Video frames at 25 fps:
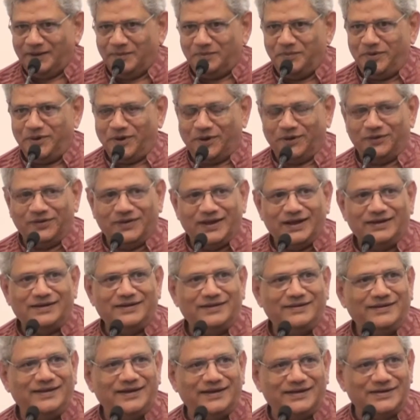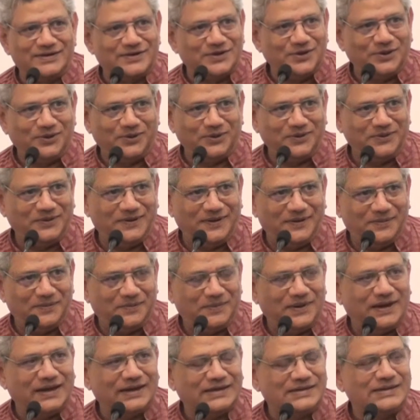Beyond that, there is no,
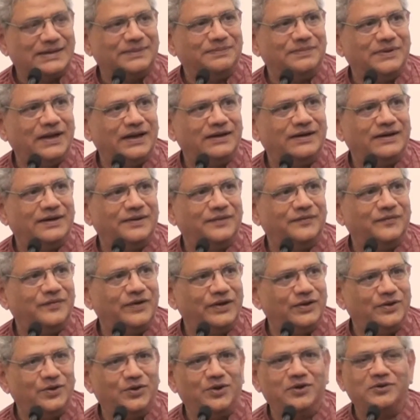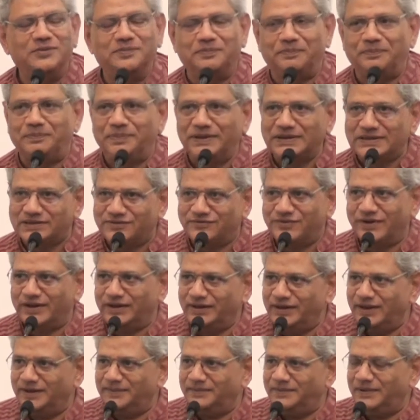but except that we go on
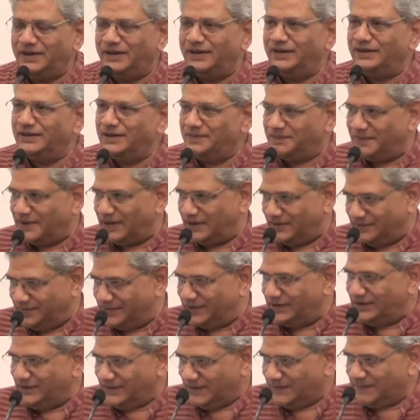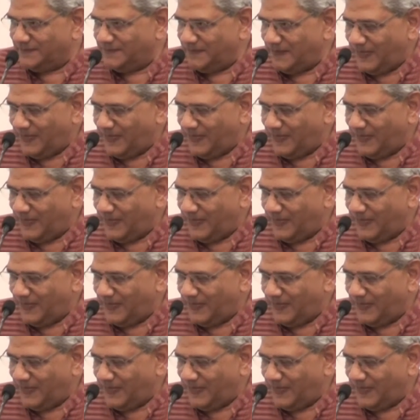pestering them in the Parliament.